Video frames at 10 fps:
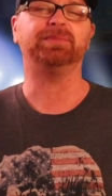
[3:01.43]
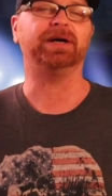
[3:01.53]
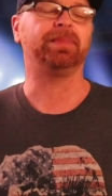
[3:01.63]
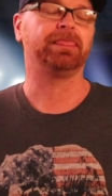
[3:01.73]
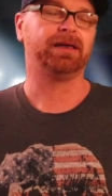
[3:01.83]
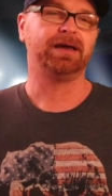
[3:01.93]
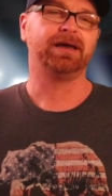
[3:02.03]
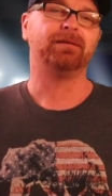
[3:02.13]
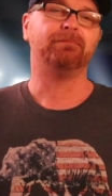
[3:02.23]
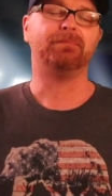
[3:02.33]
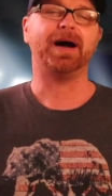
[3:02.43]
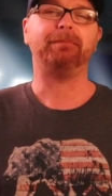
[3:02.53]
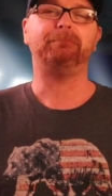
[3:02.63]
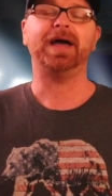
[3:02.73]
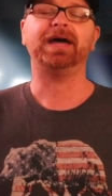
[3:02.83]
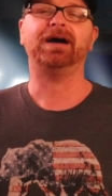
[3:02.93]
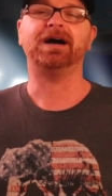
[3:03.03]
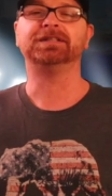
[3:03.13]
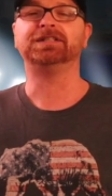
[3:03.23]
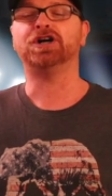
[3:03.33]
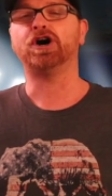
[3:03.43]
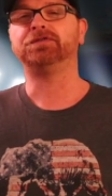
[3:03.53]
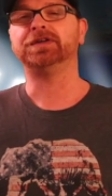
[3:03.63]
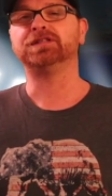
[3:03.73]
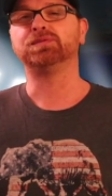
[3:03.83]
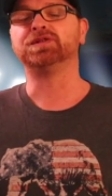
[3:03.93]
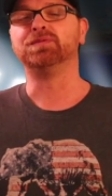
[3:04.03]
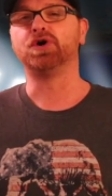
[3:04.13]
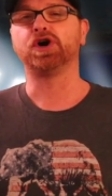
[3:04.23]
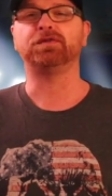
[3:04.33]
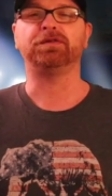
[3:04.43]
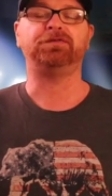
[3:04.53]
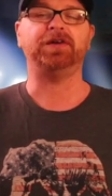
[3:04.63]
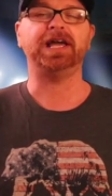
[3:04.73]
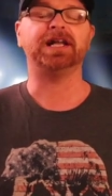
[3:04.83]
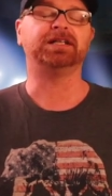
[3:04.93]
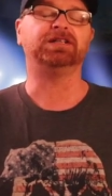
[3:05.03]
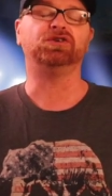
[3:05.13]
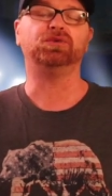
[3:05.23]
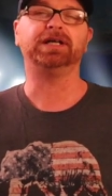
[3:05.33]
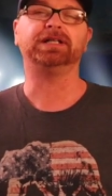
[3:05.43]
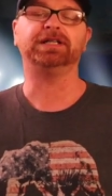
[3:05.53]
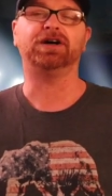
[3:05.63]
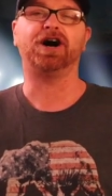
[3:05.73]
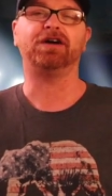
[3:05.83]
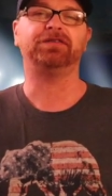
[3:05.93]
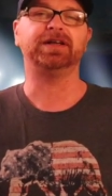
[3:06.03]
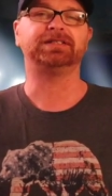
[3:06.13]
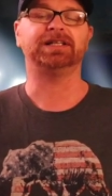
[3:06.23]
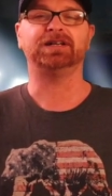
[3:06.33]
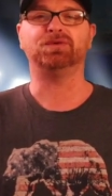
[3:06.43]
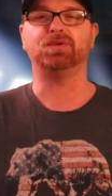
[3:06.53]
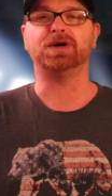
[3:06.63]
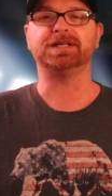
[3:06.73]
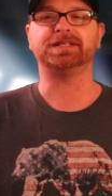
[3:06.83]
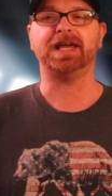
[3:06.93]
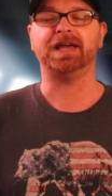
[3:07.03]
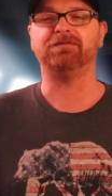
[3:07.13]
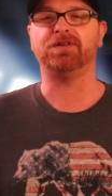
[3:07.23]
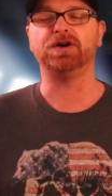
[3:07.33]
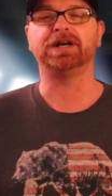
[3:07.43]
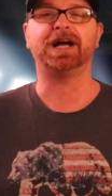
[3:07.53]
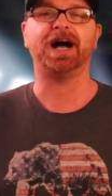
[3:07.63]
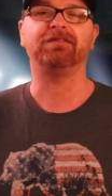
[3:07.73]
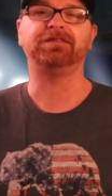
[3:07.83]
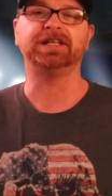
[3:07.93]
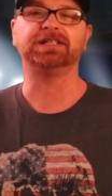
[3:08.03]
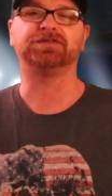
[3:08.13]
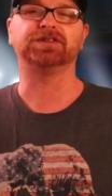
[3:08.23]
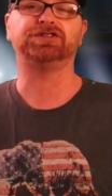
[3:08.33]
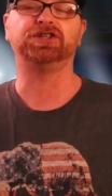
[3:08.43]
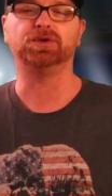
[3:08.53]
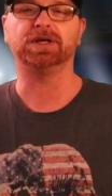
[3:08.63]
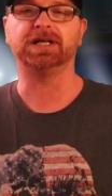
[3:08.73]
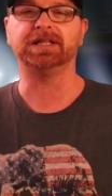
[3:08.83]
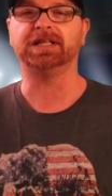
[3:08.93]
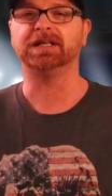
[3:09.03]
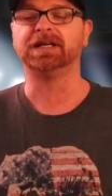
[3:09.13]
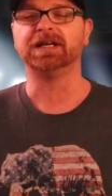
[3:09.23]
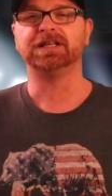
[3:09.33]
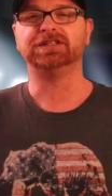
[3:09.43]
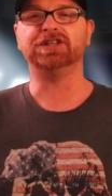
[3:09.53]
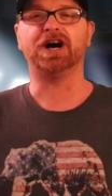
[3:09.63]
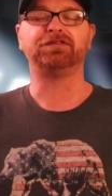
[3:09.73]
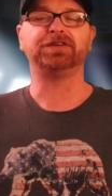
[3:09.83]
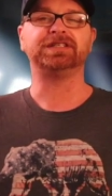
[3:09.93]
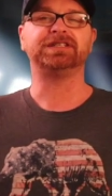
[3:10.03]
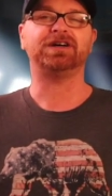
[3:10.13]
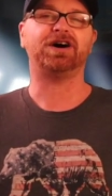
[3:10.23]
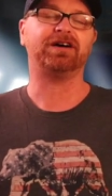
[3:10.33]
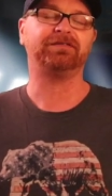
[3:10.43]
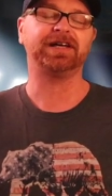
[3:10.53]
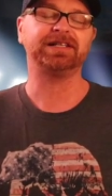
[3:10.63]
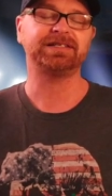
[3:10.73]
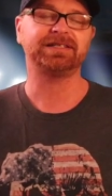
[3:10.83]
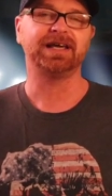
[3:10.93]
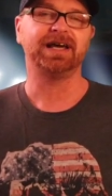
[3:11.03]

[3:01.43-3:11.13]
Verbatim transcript: but my bet on the Dolphins was more of a fade on the New England offense than it was a vote of confidence for Tua and the Dolphins offense.